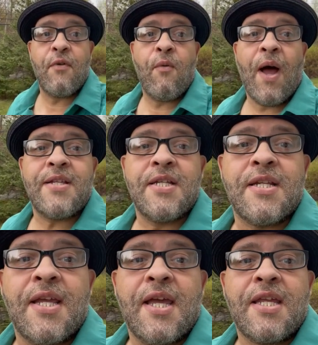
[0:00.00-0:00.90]
for watching.
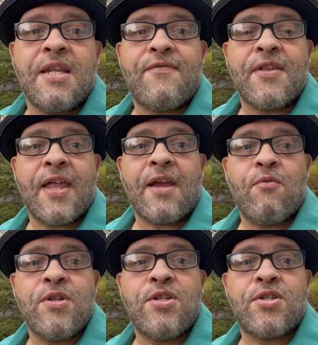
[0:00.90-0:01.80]
And if you like
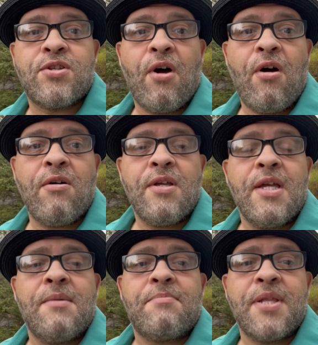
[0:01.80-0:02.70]
what you saw,
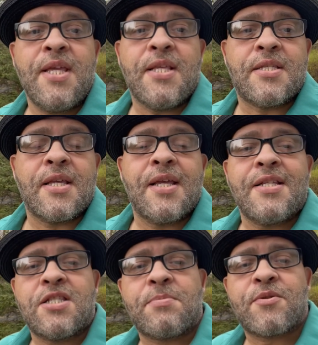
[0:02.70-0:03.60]
please
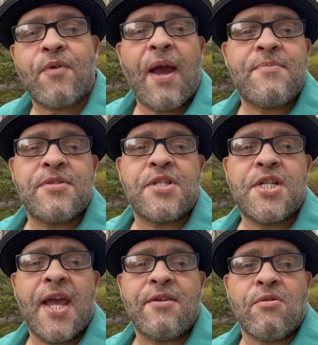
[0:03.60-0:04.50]
subscribe to the
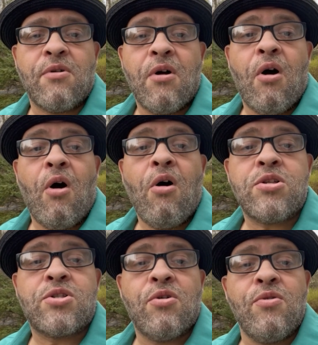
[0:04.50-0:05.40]
channel.
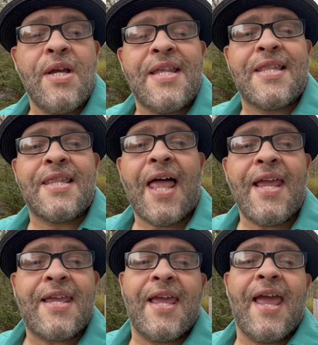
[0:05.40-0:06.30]
Also,
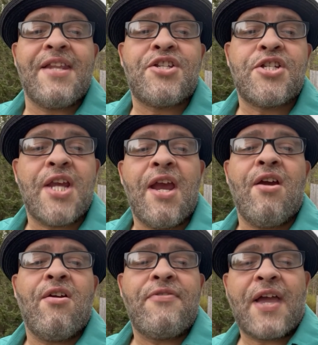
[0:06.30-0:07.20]
like and
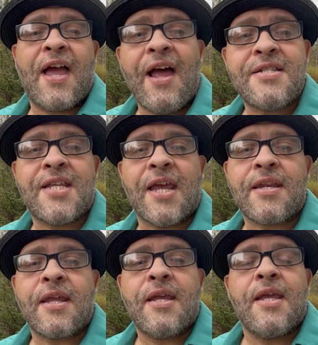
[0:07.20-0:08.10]
share the
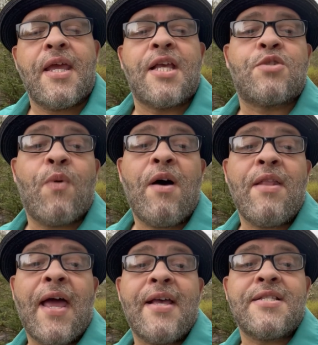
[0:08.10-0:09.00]
content, as
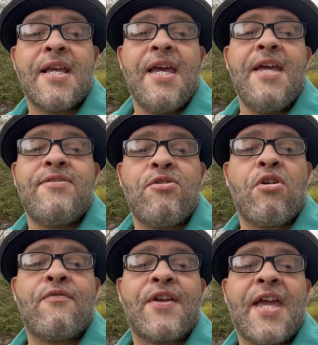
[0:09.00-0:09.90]
well as hit the
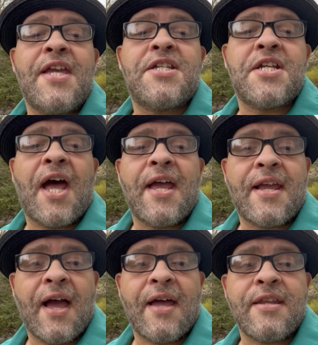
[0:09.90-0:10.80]
notification
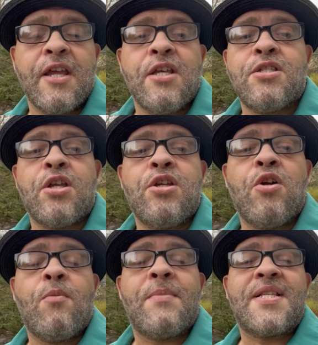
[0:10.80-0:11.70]
icon so you
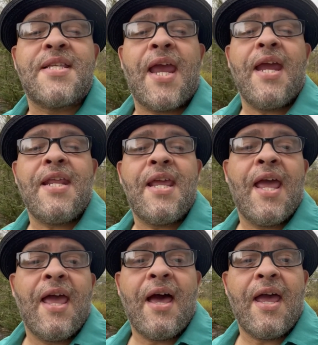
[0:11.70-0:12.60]
don't miss
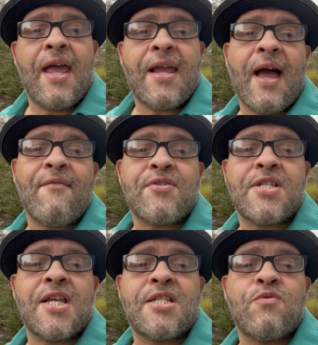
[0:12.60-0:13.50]
A
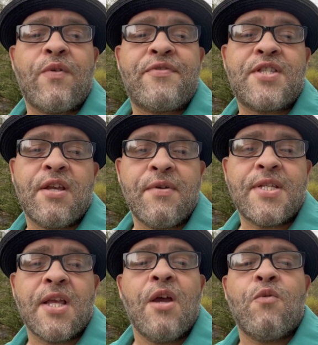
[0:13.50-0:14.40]
Conversation with
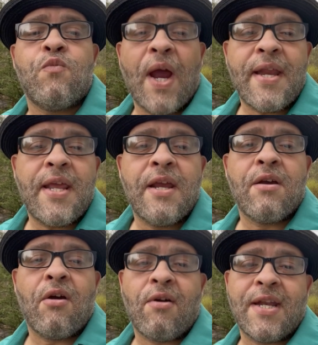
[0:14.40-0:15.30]
series right
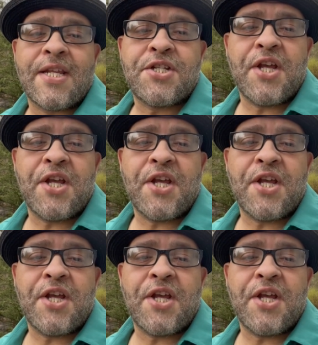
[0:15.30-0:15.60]
here on Let's